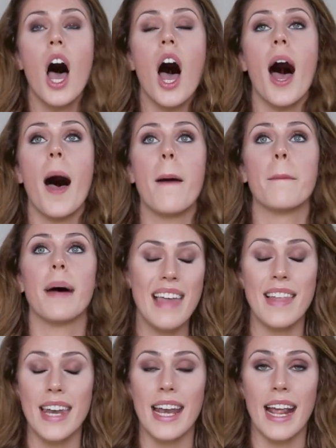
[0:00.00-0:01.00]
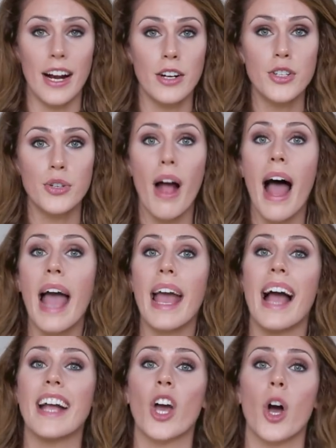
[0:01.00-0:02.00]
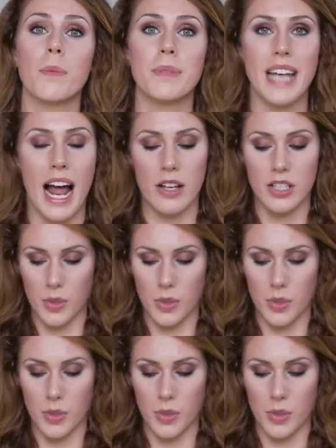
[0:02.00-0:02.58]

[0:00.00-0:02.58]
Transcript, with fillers: Um, I let it air dry, I combed it out,